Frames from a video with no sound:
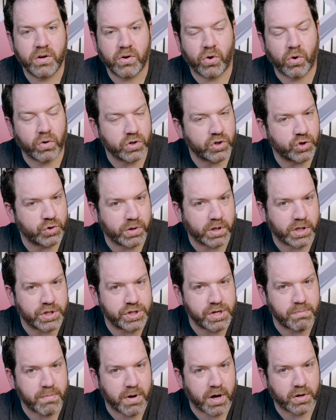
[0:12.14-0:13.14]
old
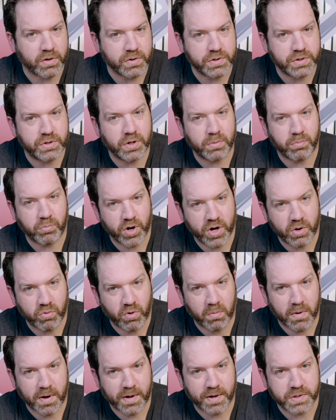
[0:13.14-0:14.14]
trilogy models to the
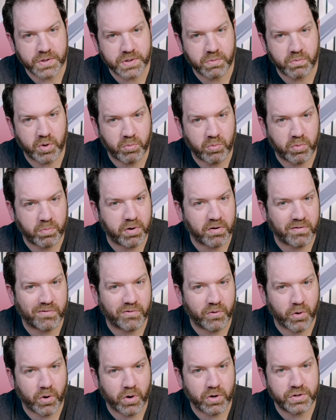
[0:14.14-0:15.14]
prequel models and would
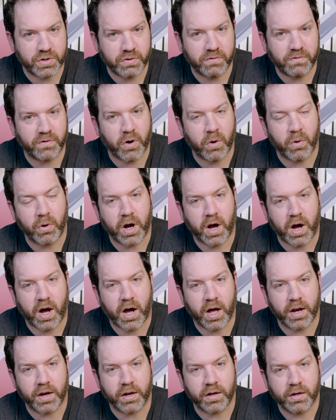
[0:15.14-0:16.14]
prefer to vote
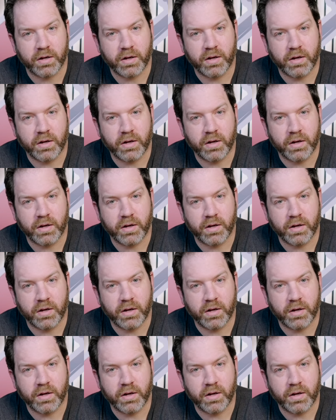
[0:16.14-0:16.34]
on